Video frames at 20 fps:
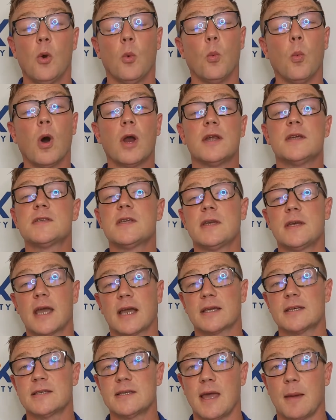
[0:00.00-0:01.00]
What is the
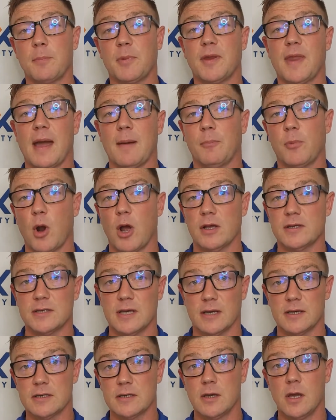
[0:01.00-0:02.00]
next step in that
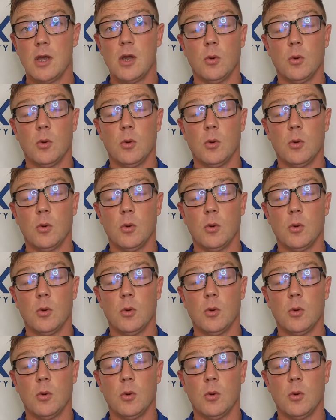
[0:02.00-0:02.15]
process?